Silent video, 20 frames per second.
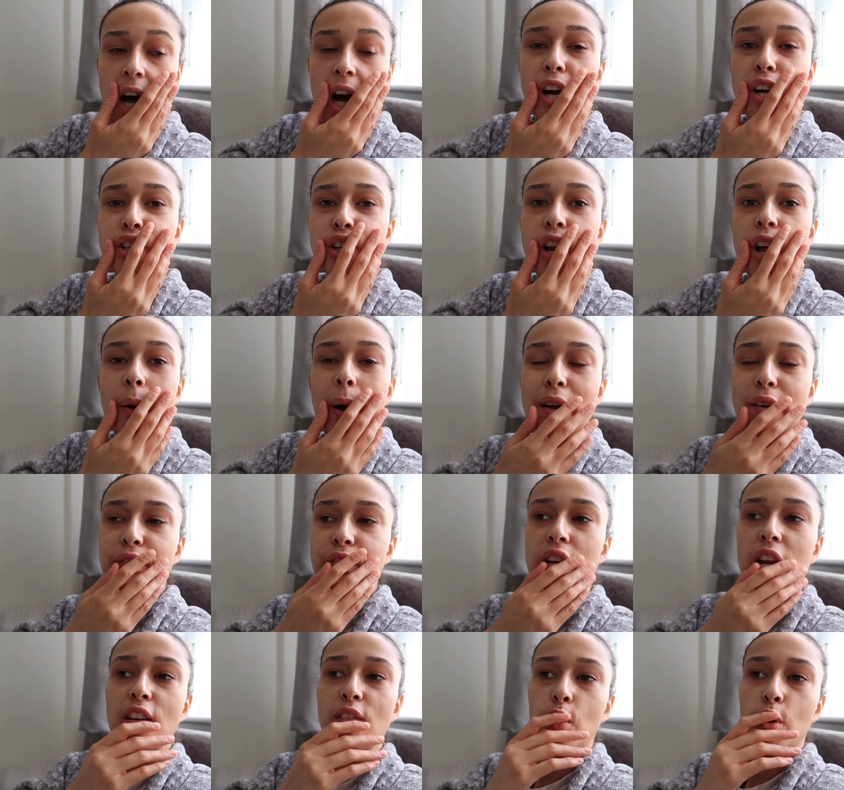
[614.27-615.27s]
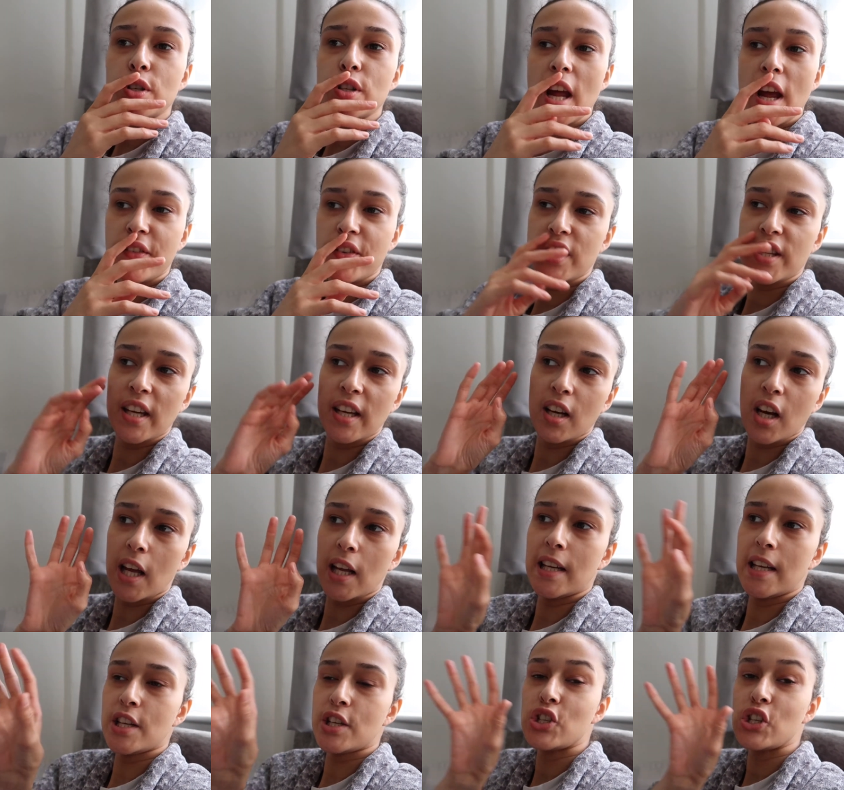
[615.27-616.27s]
I don't know. I feel I've watched everything,
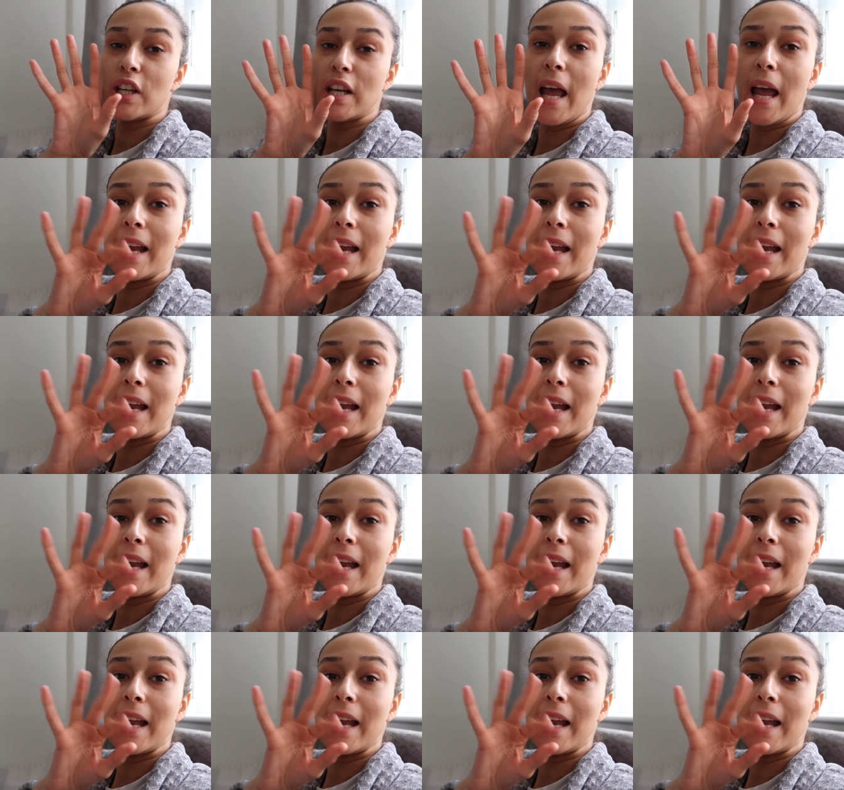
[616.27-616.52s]
like literally